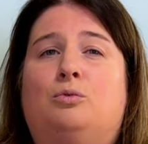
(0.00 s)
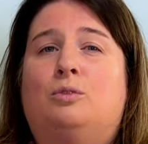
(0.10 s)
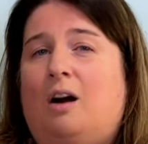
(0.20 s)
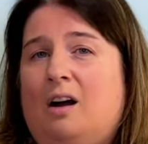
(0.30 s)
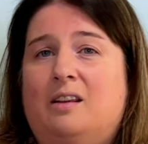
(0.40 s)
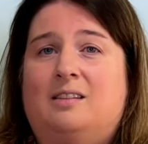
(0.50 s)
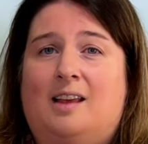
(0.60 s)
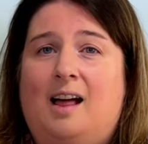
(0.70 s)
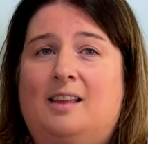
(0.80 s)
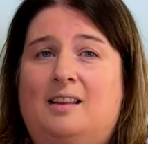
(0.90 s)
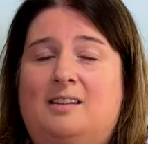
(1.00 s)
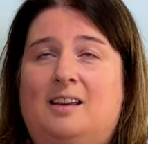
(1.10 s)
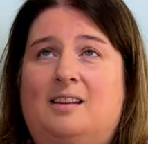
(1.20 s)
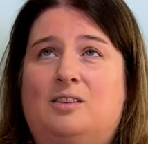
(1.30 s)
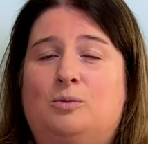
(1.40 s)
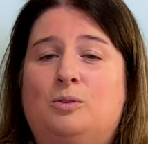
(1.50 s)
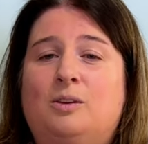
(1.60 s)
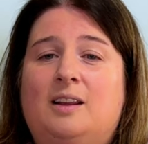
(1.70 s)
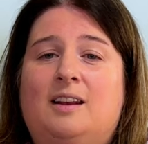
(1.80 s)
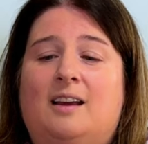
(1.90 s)
raw salads. It's
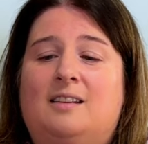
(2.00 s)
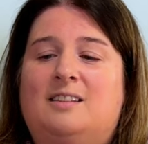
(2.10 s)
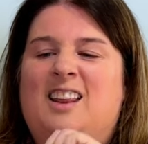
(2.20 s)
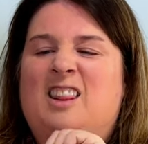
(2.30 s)
really nice.